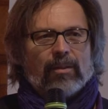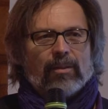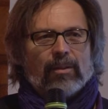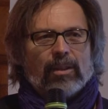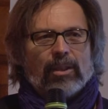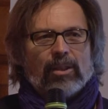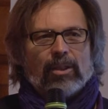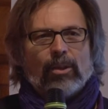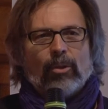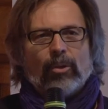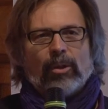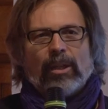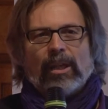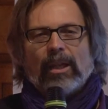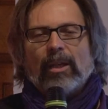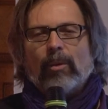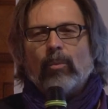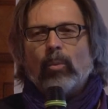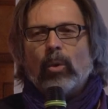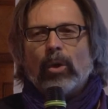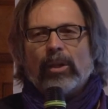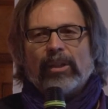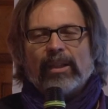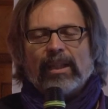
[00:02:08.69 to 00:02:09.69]
Just
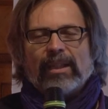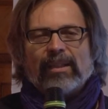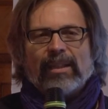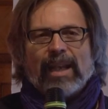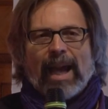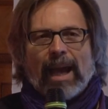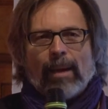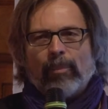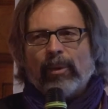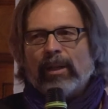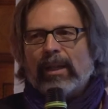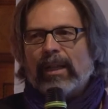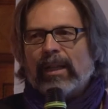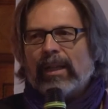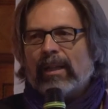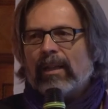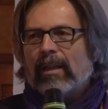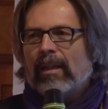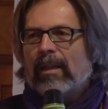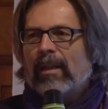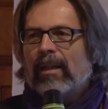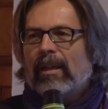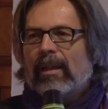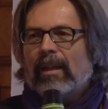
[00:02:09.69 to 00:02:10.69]
looking what is happening
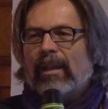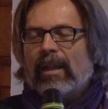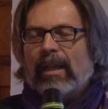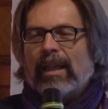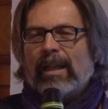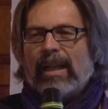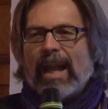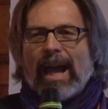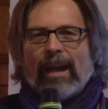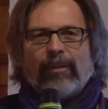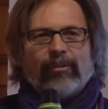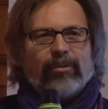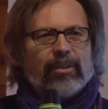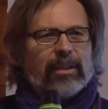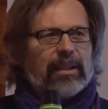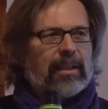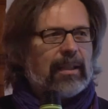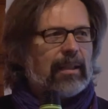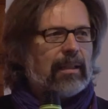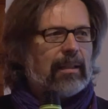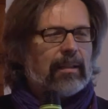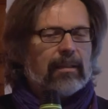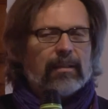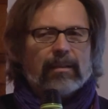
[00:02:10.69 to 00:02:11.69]
in
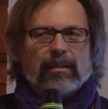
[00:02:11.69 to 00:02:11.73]
Africa.